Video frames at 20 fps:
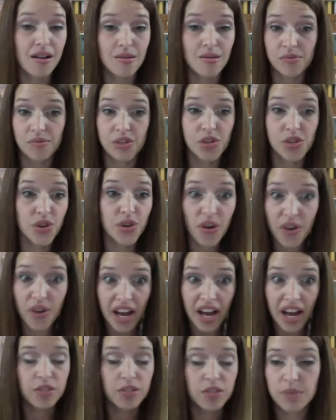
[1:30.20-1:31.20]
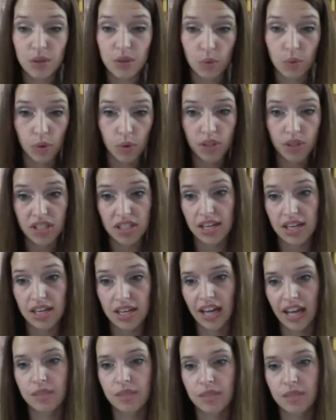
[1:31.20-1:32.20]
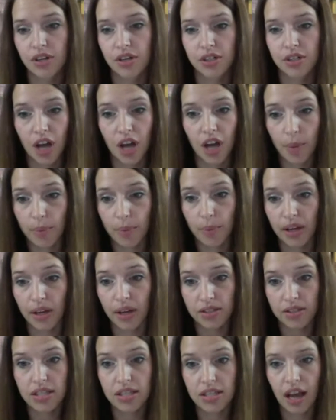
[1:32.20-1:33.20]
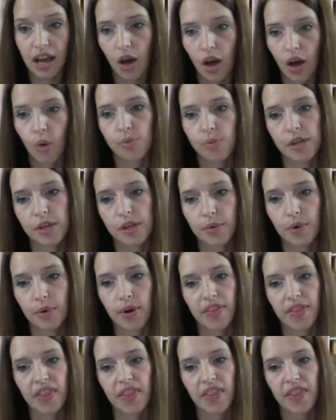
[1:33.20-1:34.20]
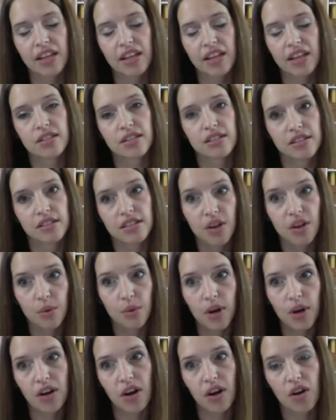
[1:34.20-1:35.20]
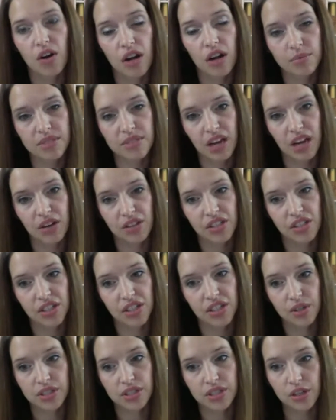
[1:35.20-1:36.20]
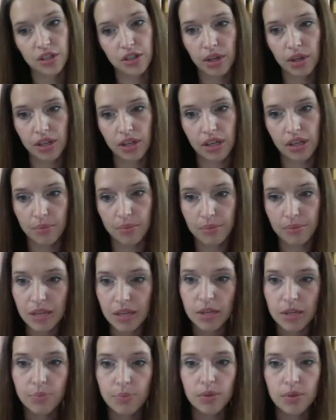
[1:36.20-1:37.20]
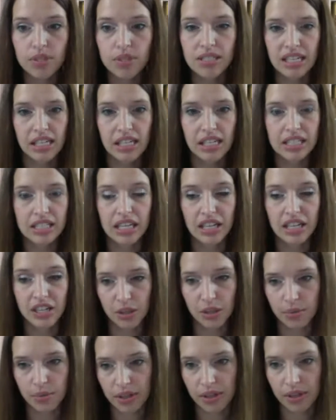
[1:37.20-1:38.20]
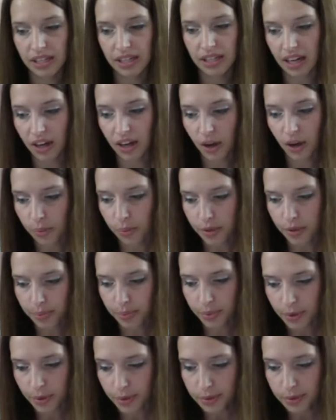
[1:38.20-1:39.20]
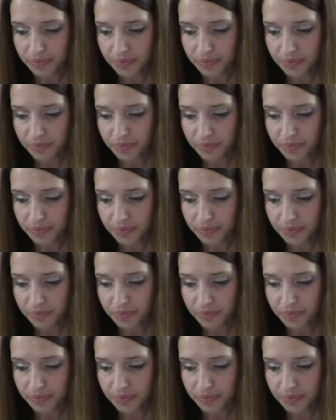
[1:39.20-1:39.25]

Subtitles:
you don't have to be the world's leading expert on your topic to help people, and that's, you know, what it all comes down to, is your ability to meet people's needs and your ability to help people.